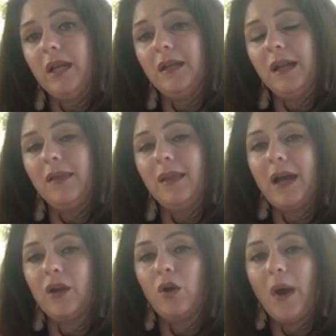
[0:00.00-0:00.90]
in that
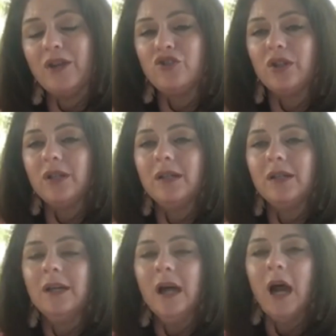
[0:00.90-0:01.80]
equation.
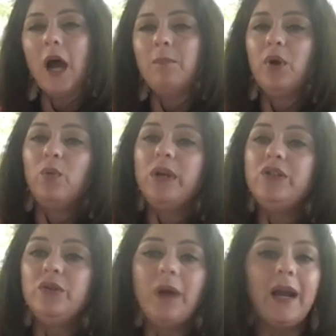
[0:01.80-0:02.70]
But we
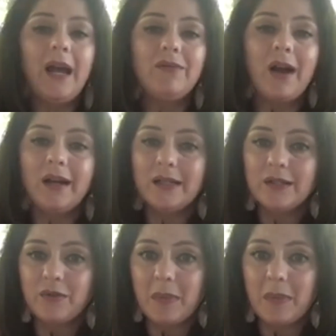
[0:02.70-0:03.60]
do not have guidance
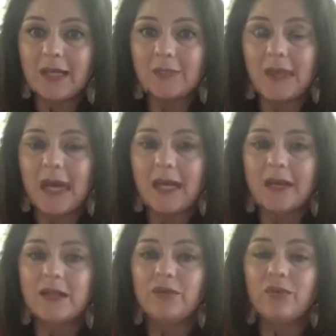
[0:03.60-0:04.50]
from SBA
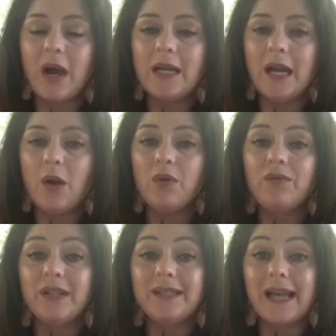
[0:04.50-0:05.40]
as of right now of
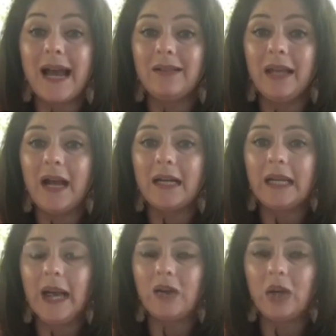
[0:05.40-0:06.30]
exactly how to
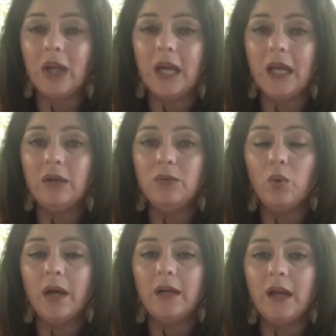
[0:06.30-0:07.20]
calculate
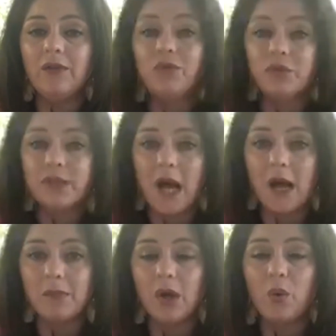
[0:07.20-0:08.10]
what a
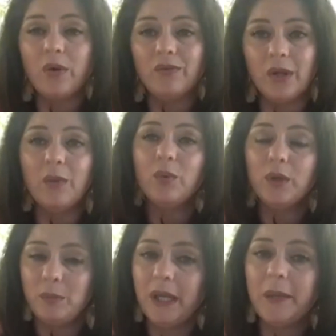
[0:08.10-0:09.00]
full-time equivalent
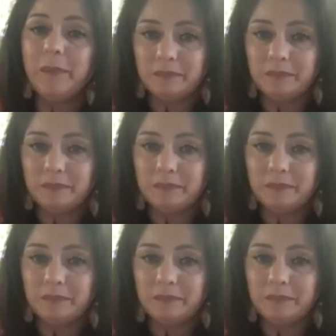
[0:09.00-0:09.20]
would be.